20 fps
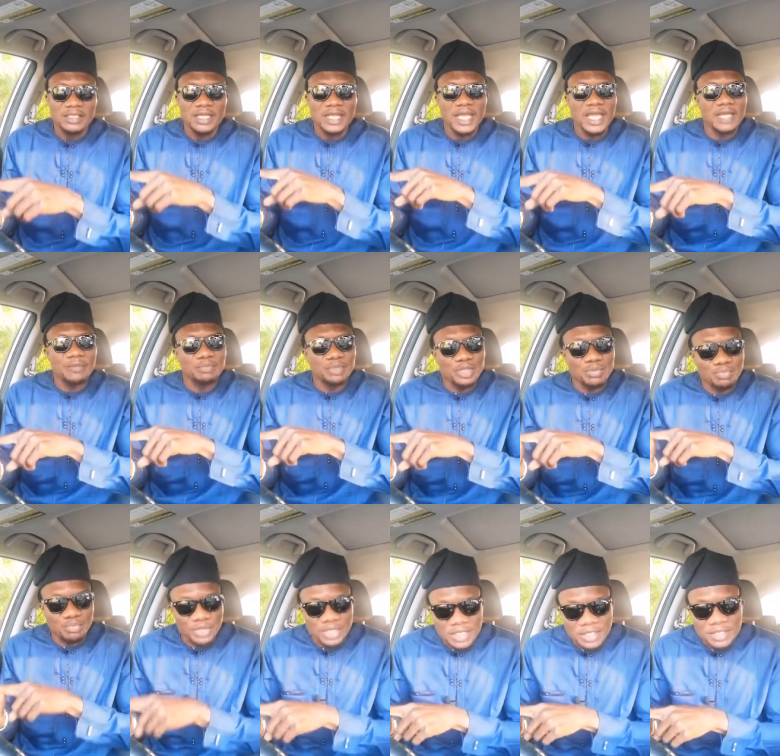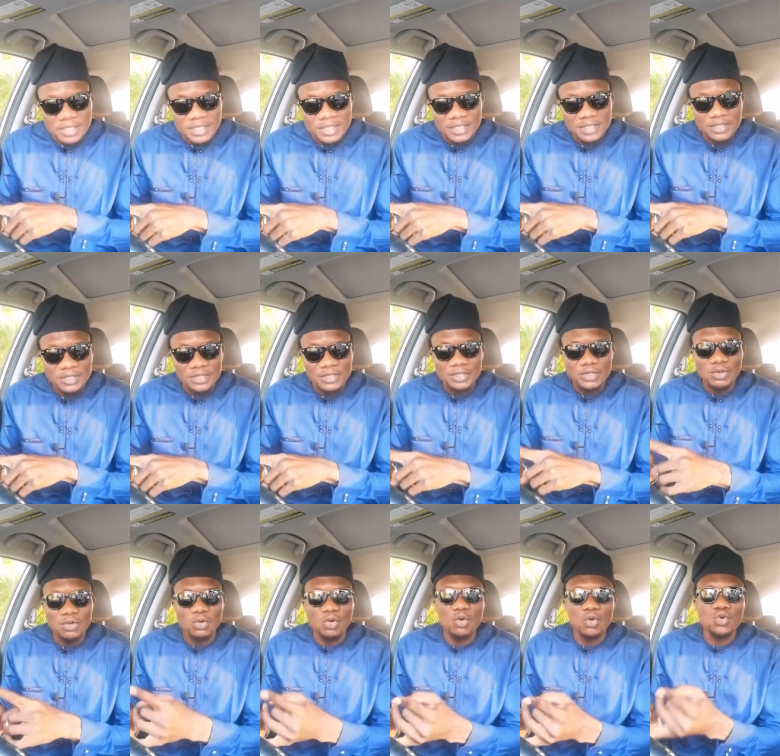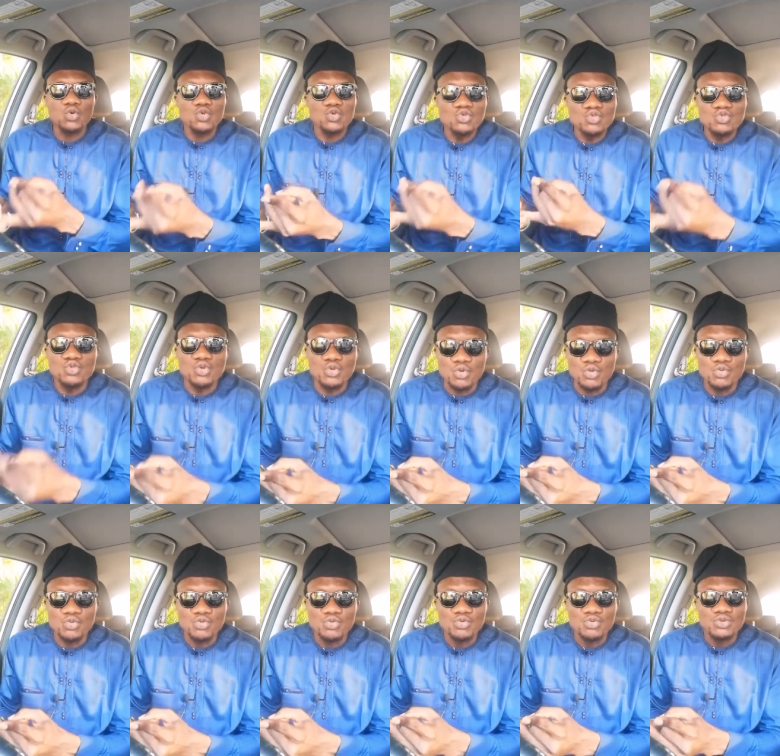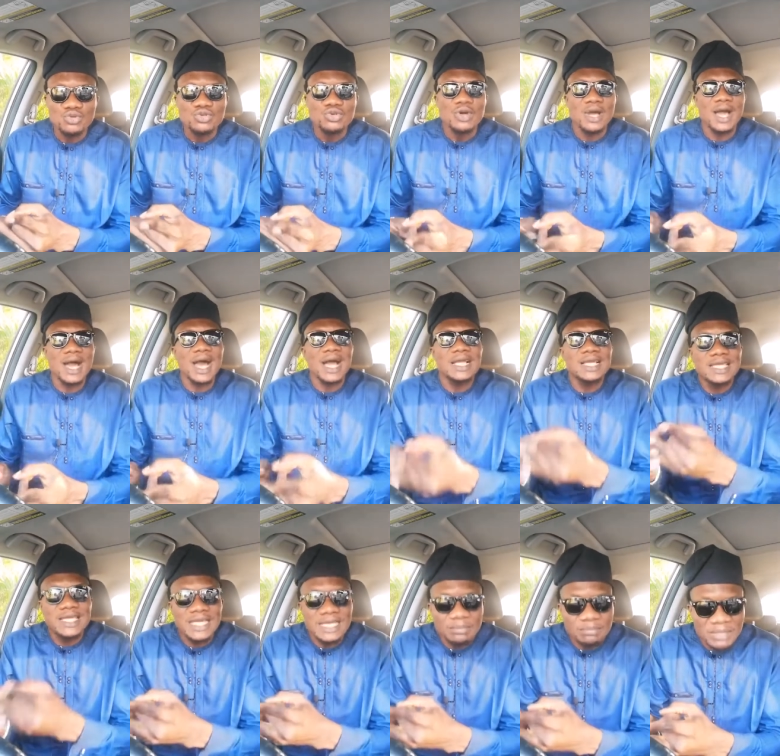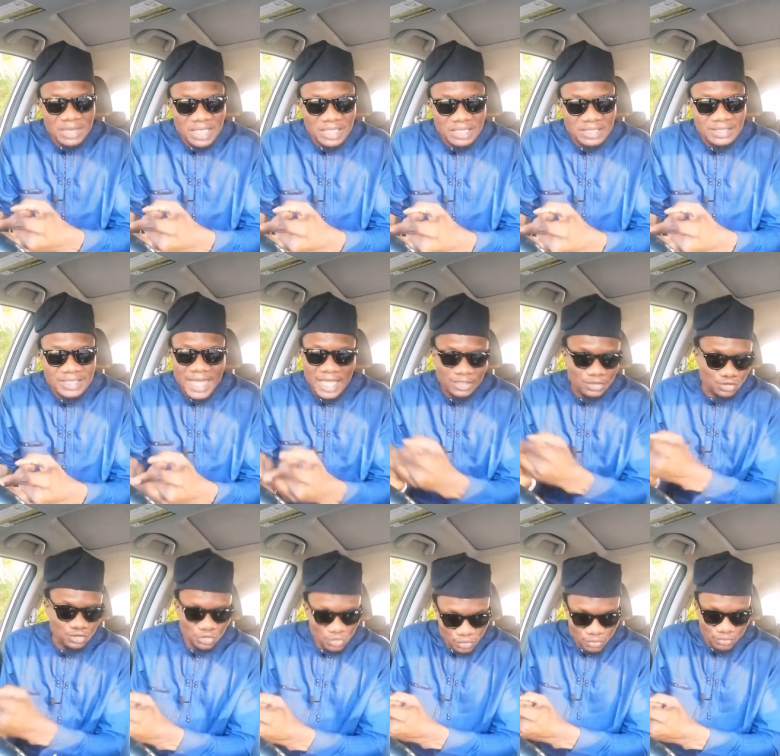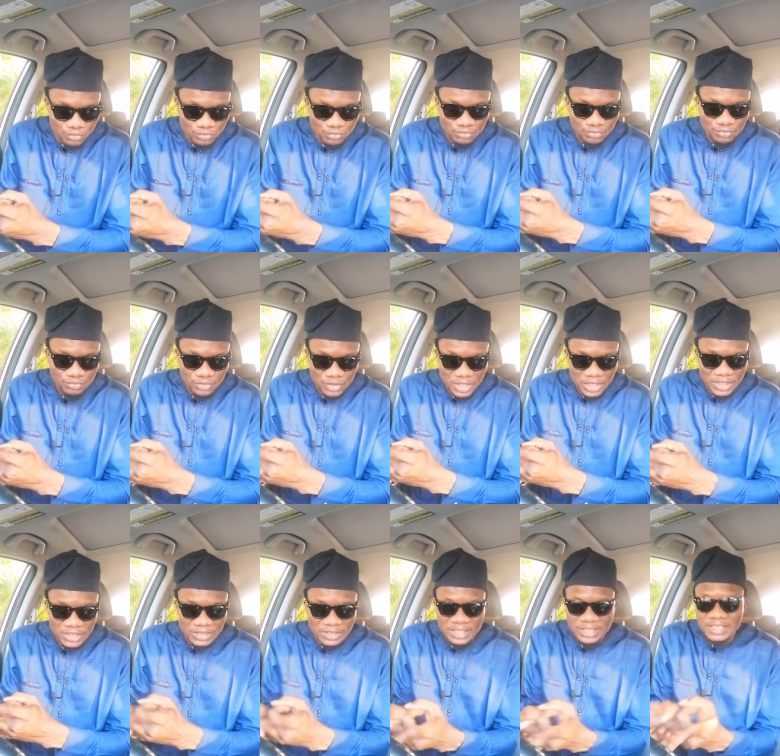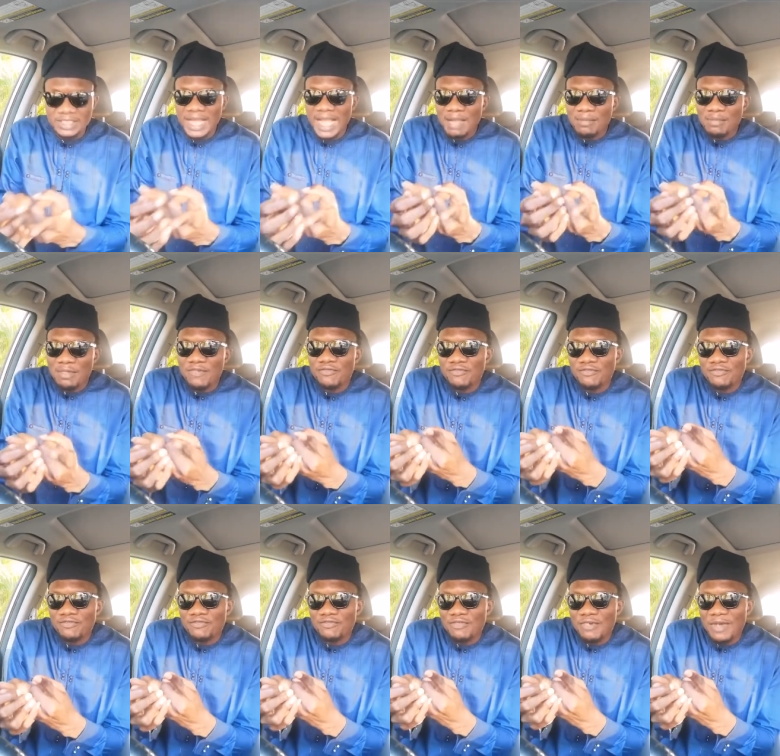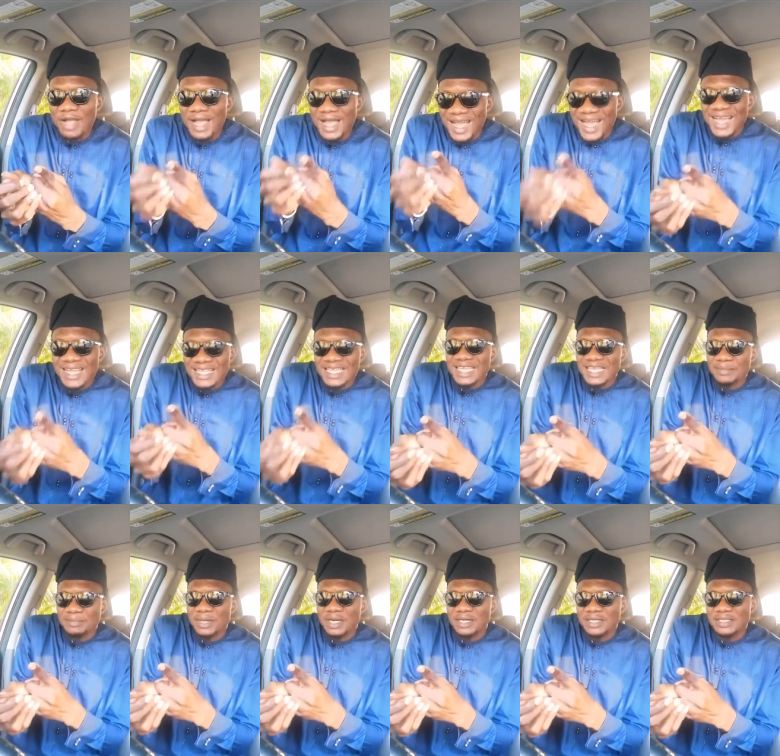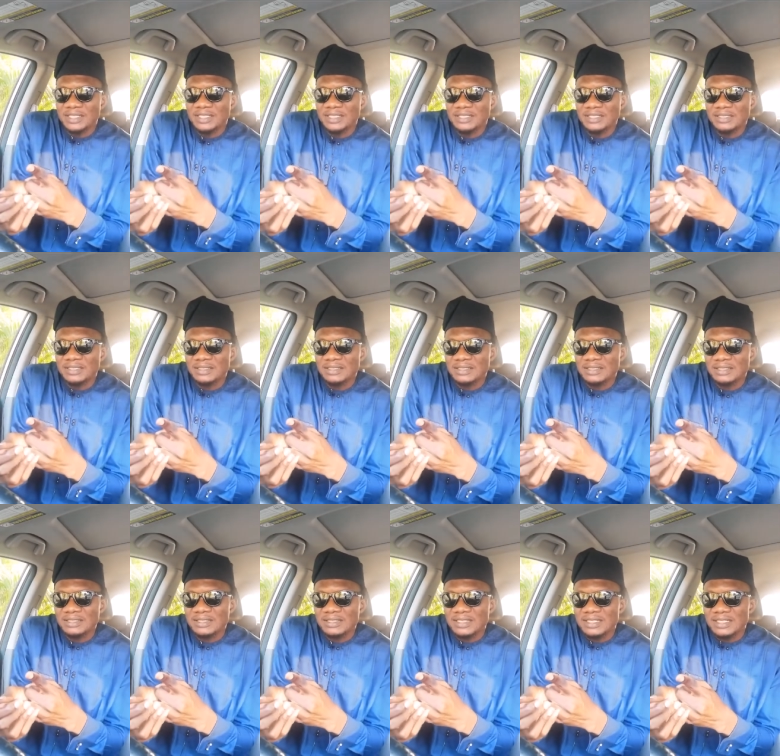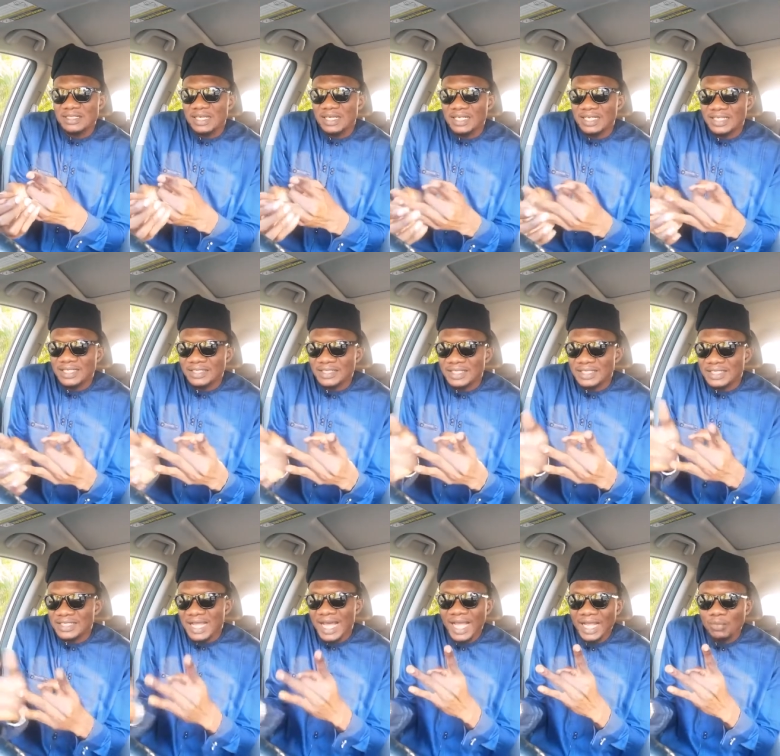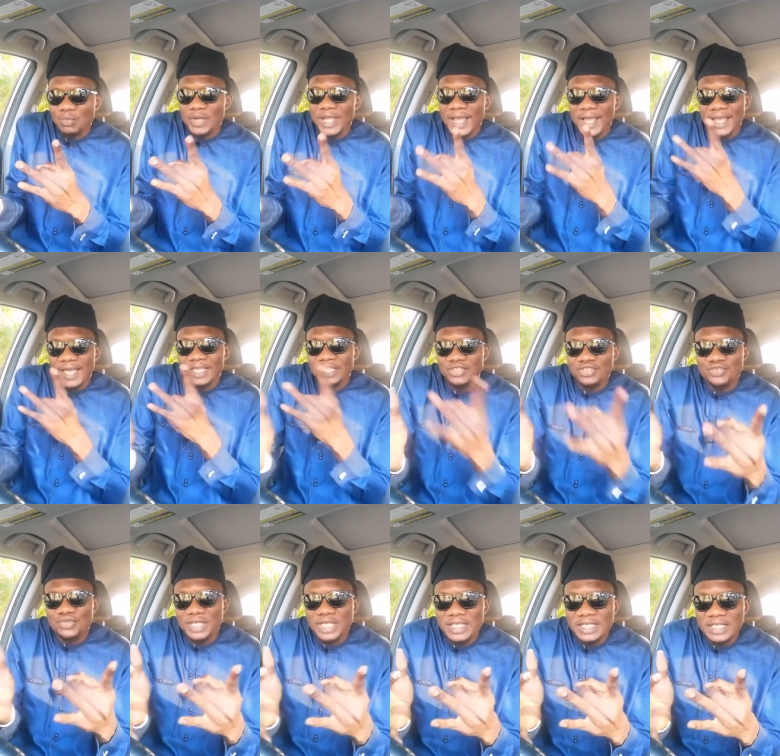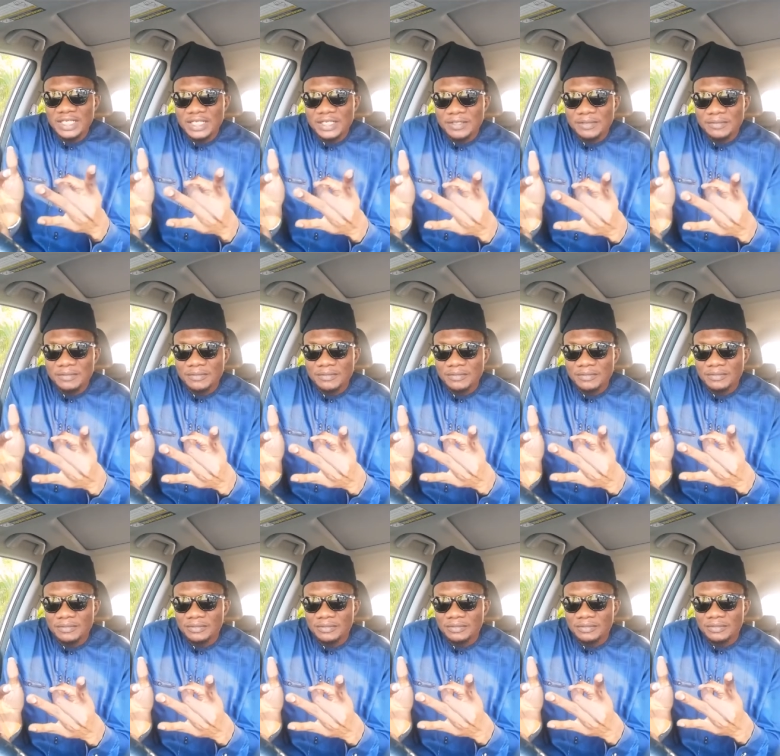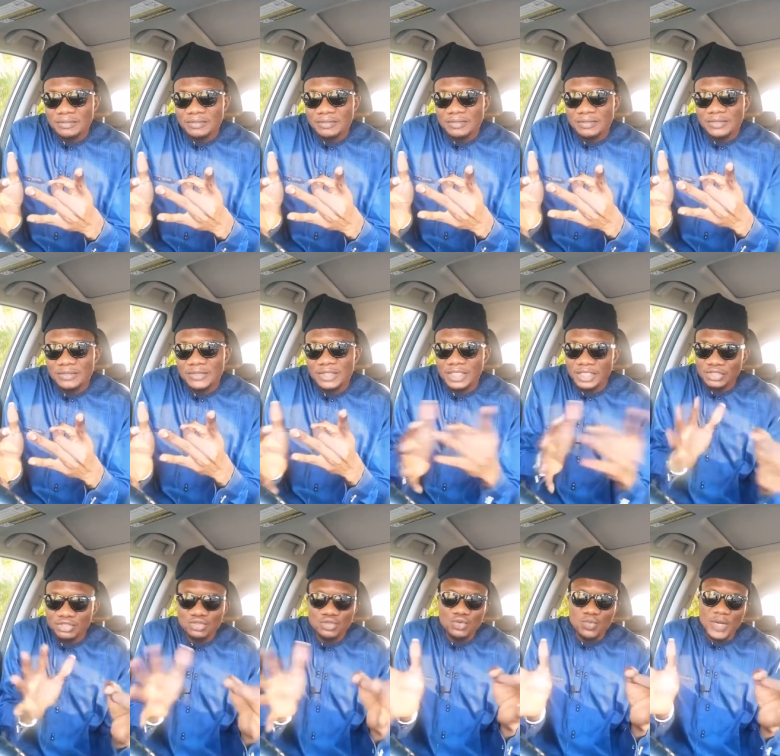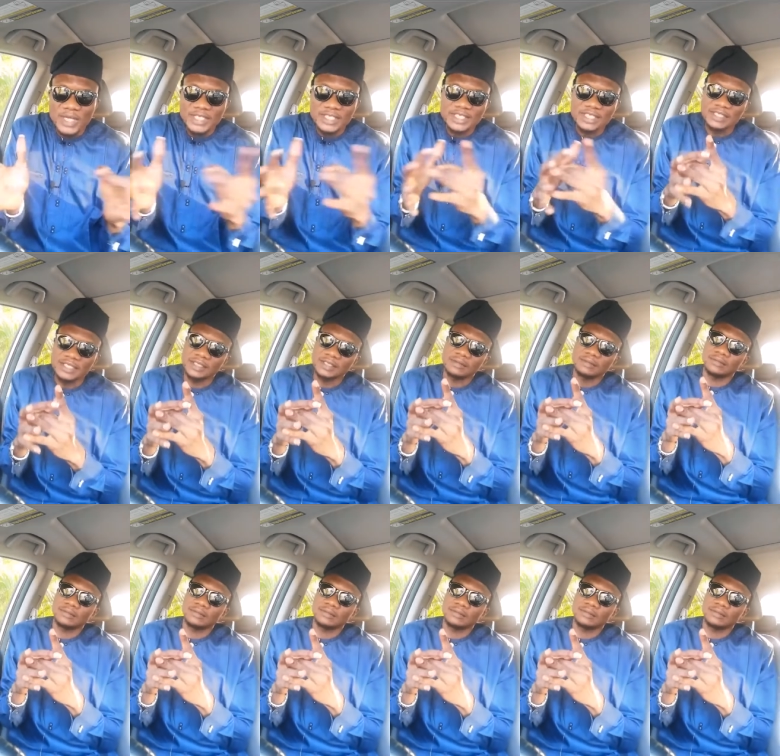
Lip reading: Ebibi, Okudu, Agema, that's June. The time of Agema is the time we are entering into wet season.